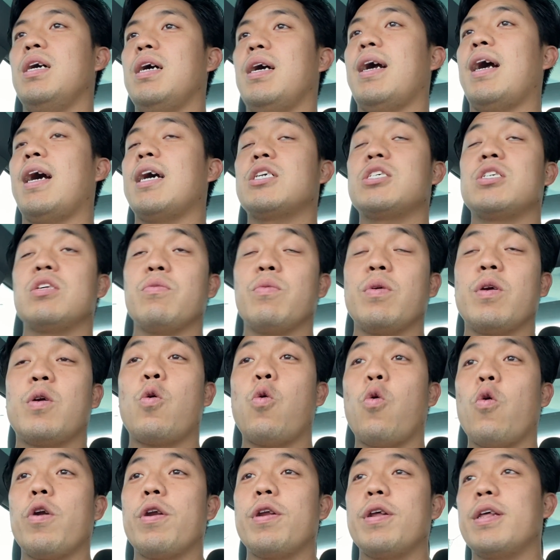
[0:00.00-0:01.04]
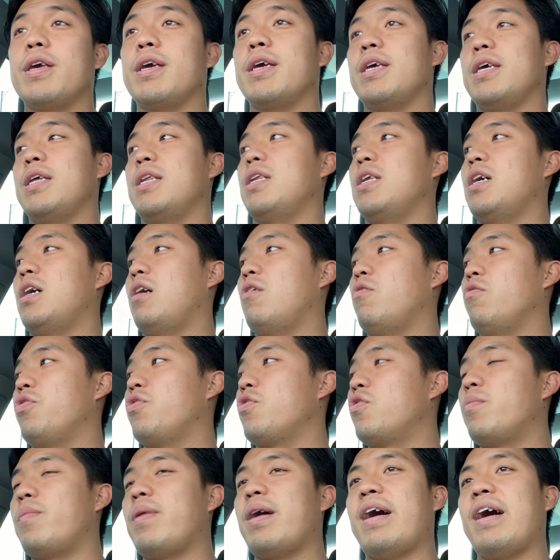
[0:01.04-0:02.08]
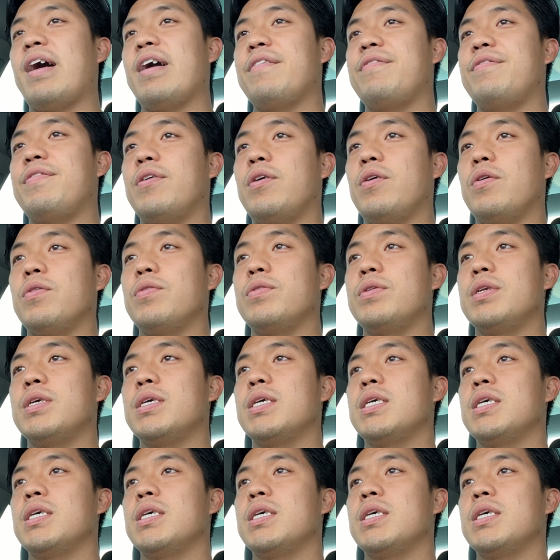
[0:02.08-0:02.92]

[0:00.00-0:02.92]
I actually recorded it through my iPhone